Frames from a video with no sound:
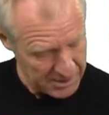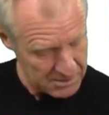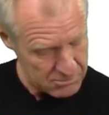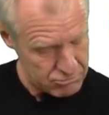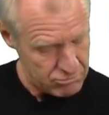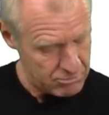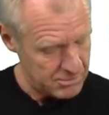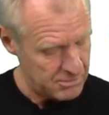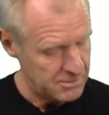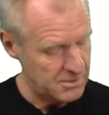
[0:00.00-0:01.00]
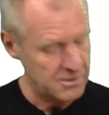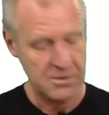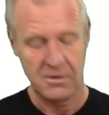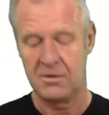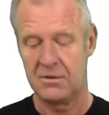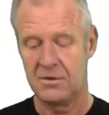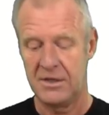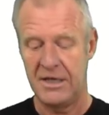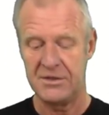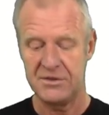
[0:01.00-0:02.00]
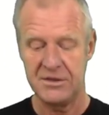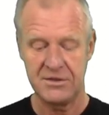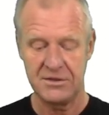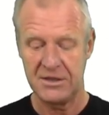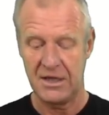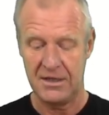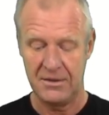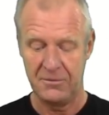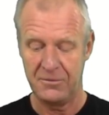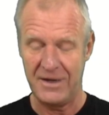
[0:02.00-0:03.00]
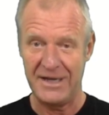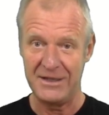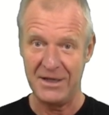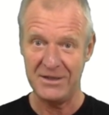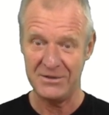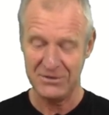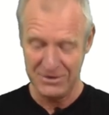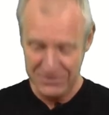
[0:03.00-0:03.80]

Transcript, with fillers: But it is Christmas time here. We can theoretically use